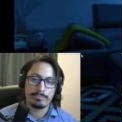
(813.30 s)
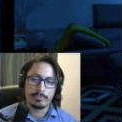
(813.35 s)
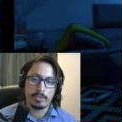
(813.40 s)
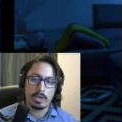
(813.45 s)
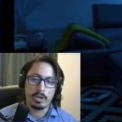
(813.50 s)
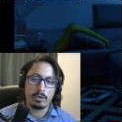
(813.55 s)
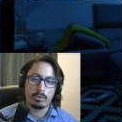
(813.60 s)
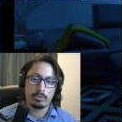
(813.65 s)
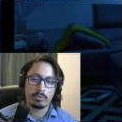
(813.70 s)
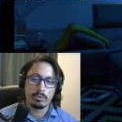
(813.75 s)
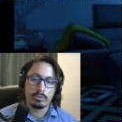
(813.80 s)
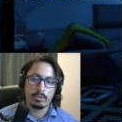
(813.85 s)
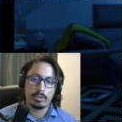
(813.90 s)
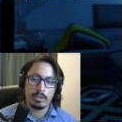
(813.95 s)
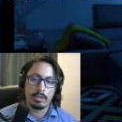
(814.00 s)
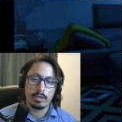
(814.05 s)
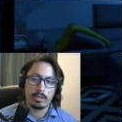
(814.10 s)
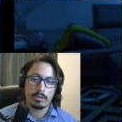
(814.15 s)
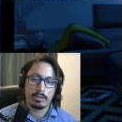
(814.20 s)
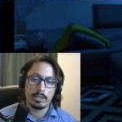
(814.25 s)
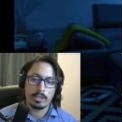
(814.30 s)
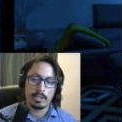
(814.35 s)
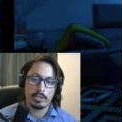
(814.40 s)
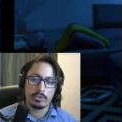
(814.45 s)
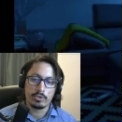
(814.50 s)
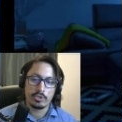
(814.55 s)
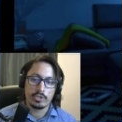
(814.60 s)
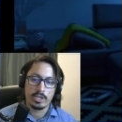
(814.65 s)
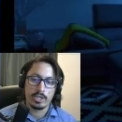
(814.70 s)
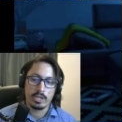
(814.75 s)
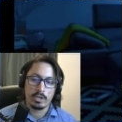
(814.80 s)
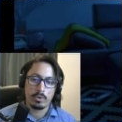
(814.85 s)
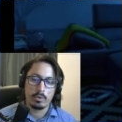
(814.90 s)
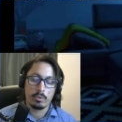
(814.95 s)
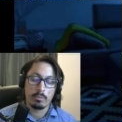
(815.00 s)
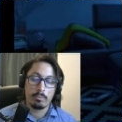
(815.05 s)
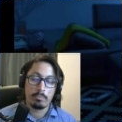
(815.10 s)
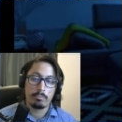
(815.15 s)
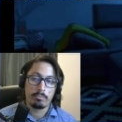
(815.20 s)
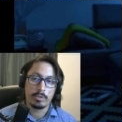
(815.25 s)
down into
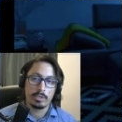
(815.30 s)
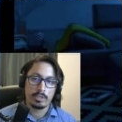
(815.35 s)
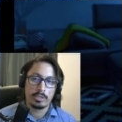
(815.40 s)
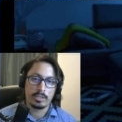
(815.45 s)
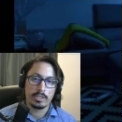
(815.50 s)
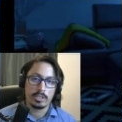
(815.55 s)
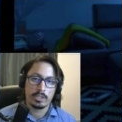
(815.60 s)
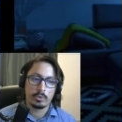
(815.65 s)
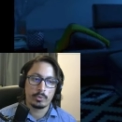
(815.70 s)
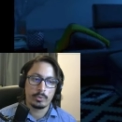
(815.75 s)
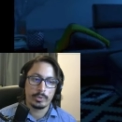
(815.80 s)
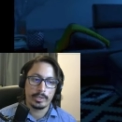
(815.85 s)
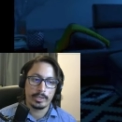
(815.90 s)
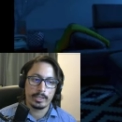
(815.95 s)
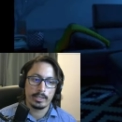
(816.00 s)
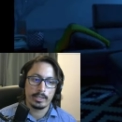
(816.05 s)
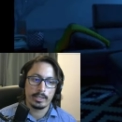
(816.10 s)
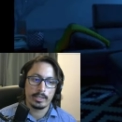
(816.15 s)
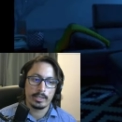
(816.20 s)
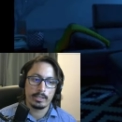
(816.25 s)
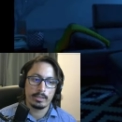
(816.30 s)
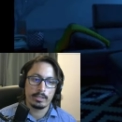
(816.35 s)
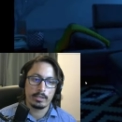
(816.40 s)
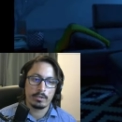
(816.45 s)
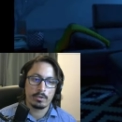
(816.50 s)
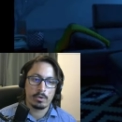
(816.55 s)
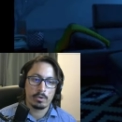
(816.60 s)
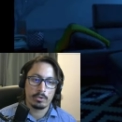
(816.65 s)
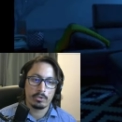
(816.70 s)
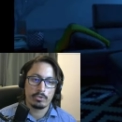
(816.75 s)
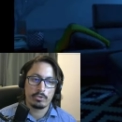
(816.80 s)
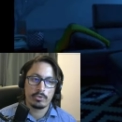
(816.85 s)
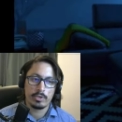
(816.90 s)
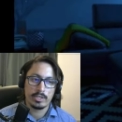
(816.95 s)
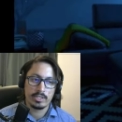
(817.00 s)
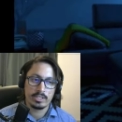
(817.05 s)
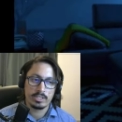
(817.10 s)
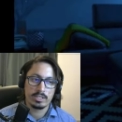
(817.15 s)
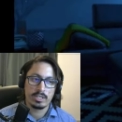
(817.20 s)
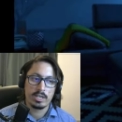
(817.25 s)
shadow pretty quickly. The
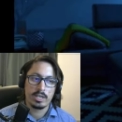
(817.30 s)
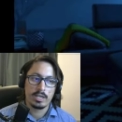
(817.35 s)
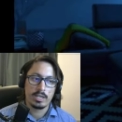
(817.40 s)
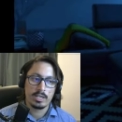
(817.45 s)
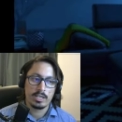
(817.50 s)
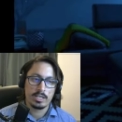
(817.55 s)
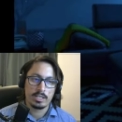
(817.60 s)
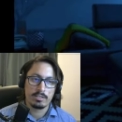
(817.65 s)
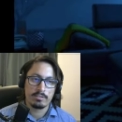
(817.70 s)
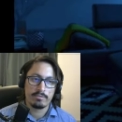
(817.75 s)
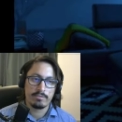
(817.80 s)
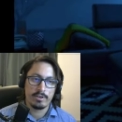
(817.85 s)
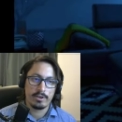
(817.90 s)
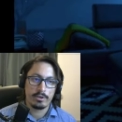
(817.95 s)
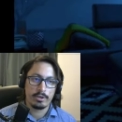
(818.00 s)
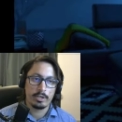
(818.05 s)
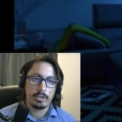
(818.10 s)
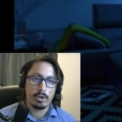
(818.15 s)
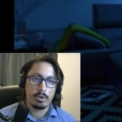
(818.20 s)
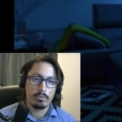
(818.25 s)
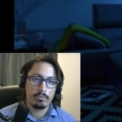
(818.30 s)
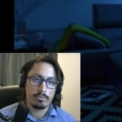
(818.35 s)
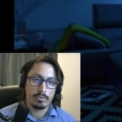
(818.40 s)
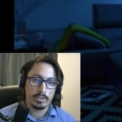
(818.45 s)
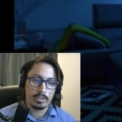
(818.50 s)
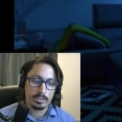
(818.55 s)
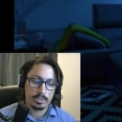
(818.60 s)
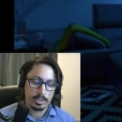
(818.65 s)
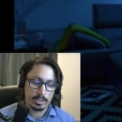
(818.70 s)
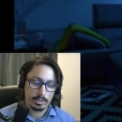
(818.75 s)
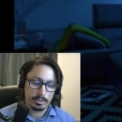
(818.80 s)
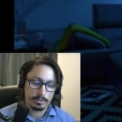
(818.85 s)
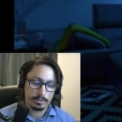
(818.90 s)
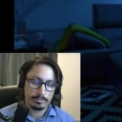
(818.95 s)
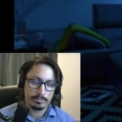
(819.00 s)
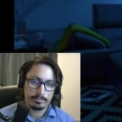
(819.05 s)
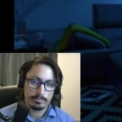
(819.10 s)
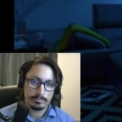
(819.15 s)
contrast is fairly obvious here.